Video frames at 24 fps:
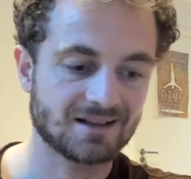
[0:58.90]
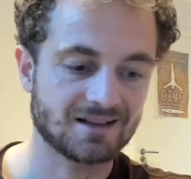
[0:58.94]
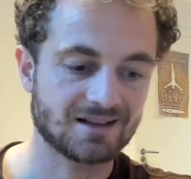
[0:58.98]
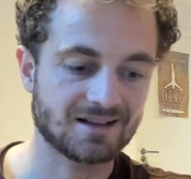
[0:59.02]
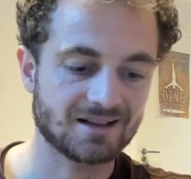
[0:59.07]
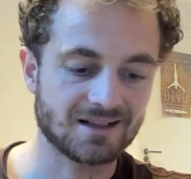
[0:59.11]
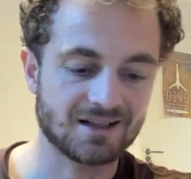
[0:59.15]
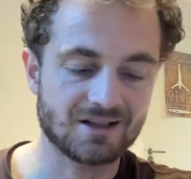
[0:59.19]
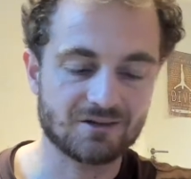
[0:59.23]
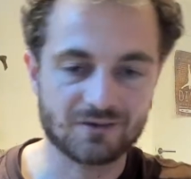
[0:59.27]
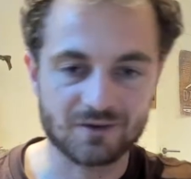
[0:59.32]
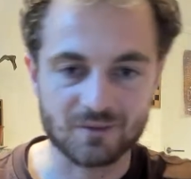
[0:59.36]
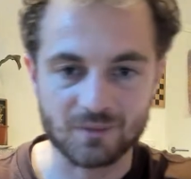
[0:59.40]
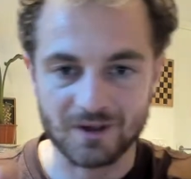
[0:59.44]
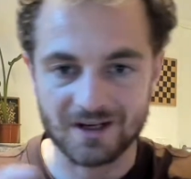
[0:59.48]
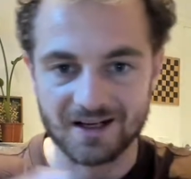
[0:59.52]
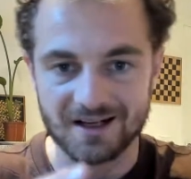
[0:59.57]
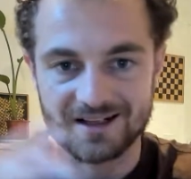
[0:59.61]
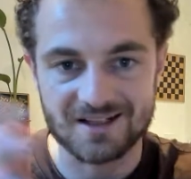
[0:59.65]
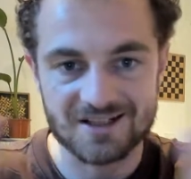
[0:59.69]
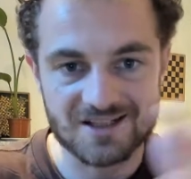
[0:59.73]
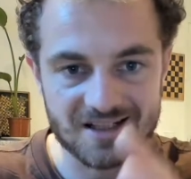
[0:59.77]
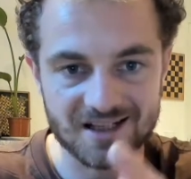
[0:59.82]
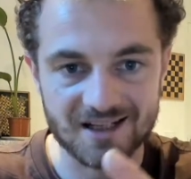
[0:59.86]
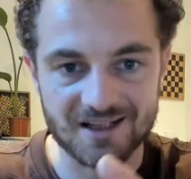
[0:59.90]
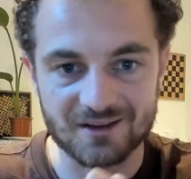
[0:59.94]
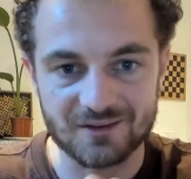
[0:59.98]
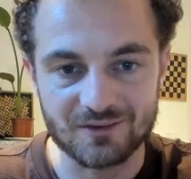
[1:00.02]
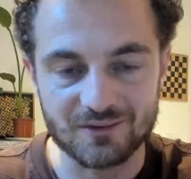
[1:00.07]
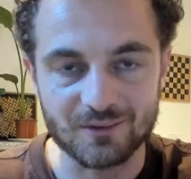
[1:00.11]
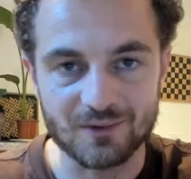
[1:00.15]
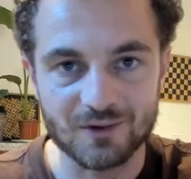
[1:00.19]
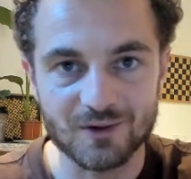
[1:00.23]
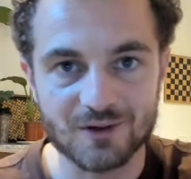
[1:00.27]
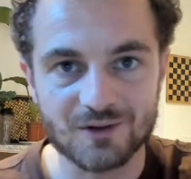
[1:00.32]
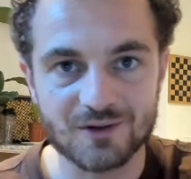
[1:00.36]
even when I decided
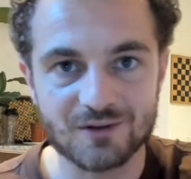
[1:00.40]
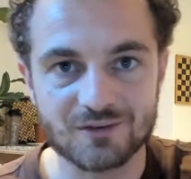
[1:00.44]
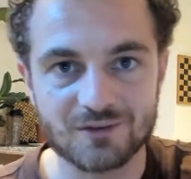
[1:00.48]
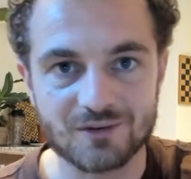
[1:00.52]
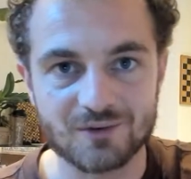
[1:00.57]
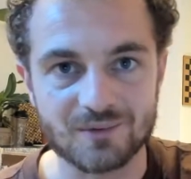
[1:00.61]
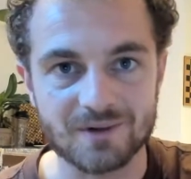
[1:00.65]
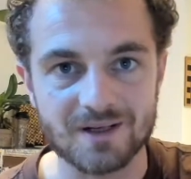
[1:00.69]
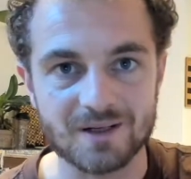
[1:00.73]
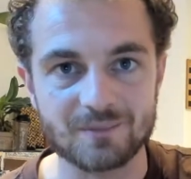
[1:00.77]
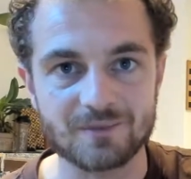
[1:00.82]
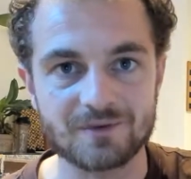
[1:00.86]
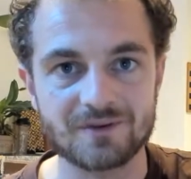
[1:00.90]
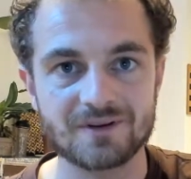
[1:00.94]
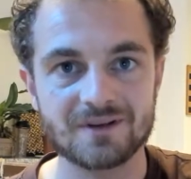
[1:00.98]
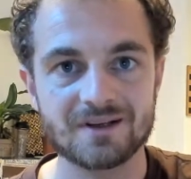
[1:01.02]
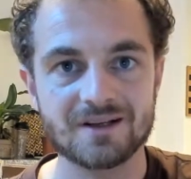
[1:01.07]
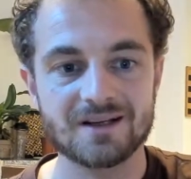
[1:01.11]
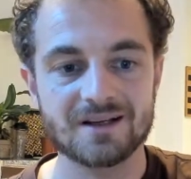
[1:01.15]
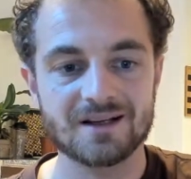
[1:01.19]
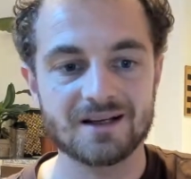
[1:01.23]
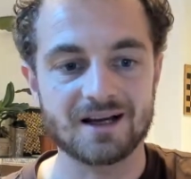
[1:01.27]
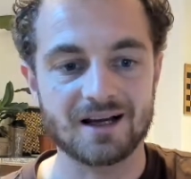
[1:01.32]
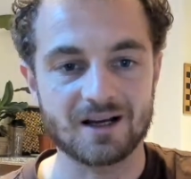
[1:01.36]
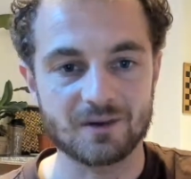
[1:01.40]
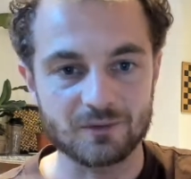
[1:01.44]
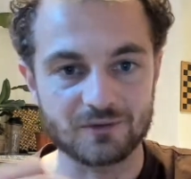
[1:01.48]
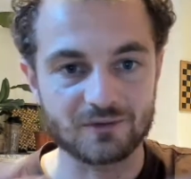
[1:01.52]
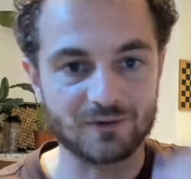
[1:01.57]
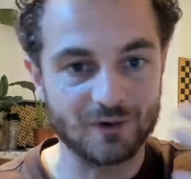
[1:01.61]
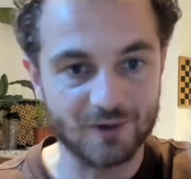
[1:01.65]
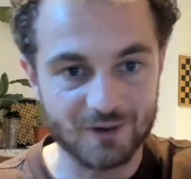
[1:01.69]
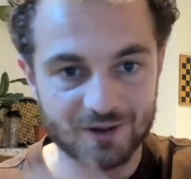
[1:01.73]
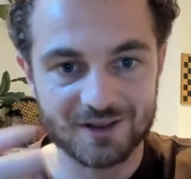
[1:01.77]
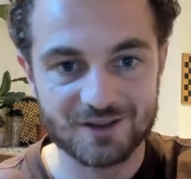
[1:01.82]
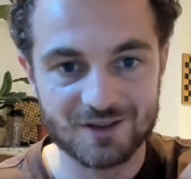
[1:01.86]
to learn the script, I
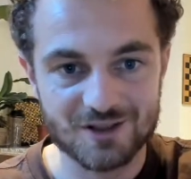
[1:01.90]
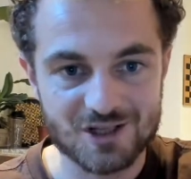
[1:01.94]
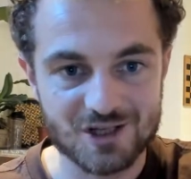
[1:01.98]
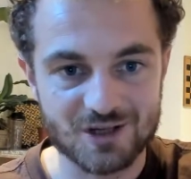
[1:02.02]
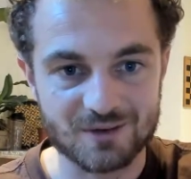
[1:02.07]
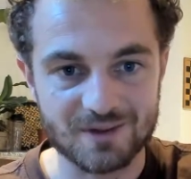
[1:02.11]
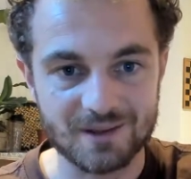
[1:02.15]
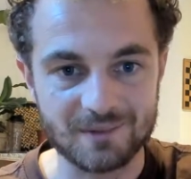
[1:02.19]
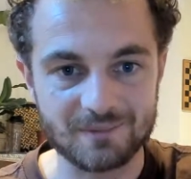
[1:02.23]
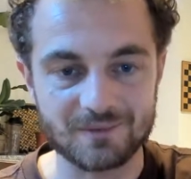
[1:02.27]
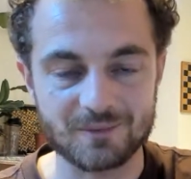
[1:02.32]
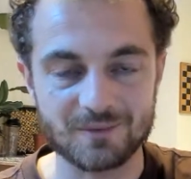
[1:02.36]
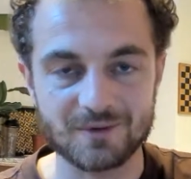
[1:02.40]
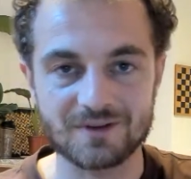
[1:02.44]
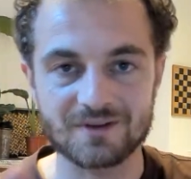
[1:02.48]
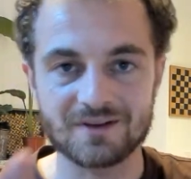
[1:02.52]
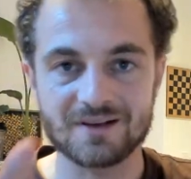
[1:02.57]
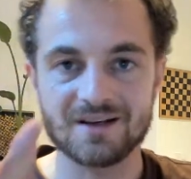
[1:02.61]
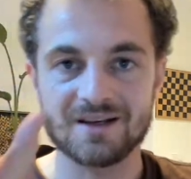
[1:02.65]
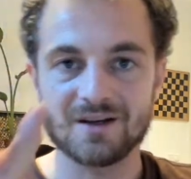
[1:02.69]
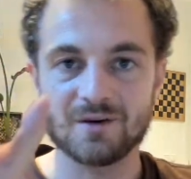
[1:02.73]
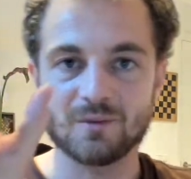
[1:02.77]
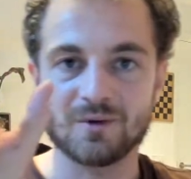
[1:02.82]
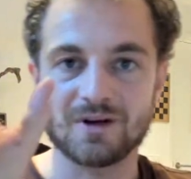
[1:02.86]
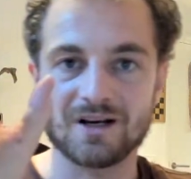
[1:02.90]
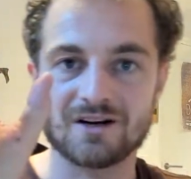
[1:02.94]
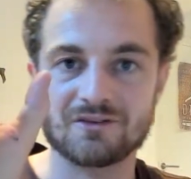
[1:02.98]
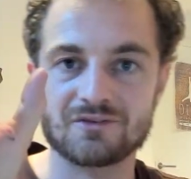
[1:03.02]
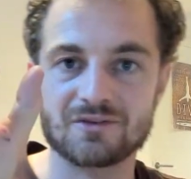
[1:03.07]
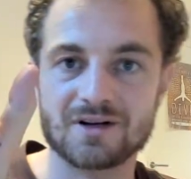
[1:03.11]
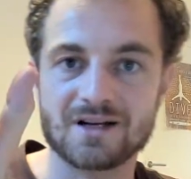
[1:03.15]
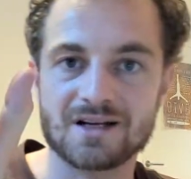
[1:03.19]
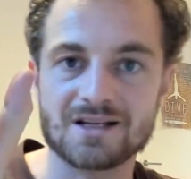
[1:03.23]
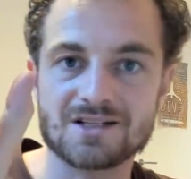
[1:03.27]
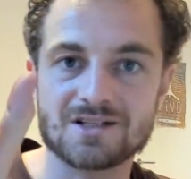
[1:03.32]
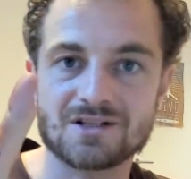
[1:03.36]
was learning the script, but
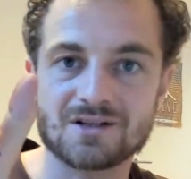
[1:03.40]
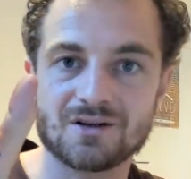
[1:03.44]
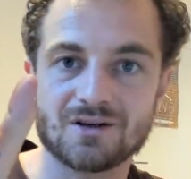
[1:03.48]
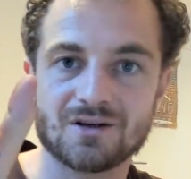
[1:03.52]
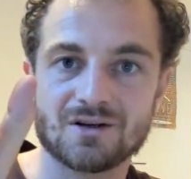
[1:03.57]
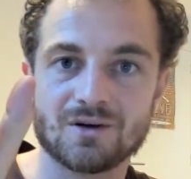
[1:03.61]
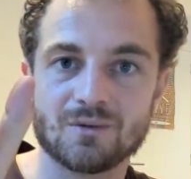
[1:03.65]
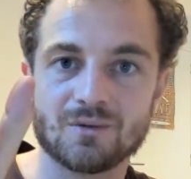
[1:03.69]
whenever I saw a